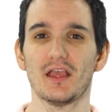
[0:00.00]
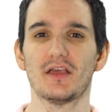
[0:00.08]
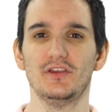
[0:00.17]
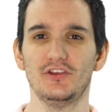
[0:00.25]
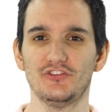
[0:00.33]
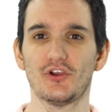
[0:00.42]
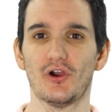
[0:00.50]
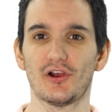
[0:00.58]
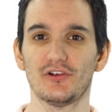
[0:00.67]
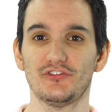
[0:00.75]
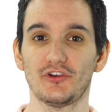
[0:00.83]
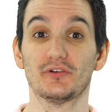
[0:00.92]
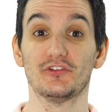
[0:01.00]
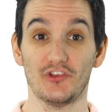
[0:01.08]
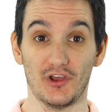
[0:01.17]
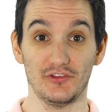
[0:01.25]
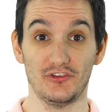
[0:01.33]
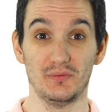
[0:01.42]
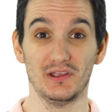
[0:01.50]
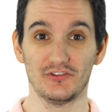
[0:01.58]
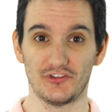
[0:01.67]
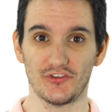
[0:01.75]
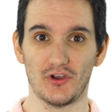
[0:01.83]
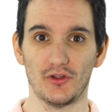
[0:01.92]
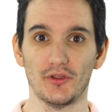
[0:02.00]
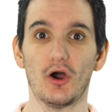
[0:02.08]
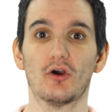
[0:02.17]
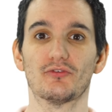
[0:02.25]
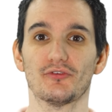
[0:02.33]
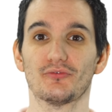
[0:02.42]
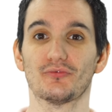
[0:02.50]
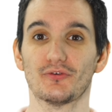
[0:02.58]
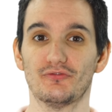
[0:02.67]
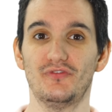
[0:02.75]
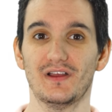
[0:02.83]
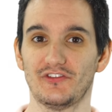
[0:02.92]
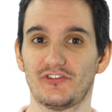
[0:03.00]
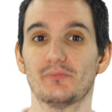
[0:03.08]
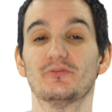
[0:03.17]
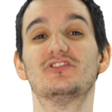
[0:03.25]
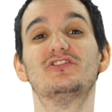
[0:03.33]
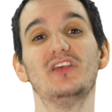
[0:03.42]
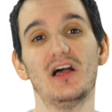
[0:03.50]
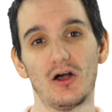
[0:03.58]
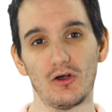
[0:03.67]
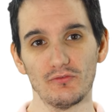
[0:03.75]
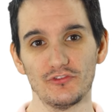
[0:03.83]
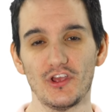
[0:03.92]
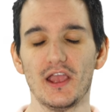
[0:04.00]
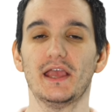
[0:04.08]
These guards are designed to be installed over the roof vents themselves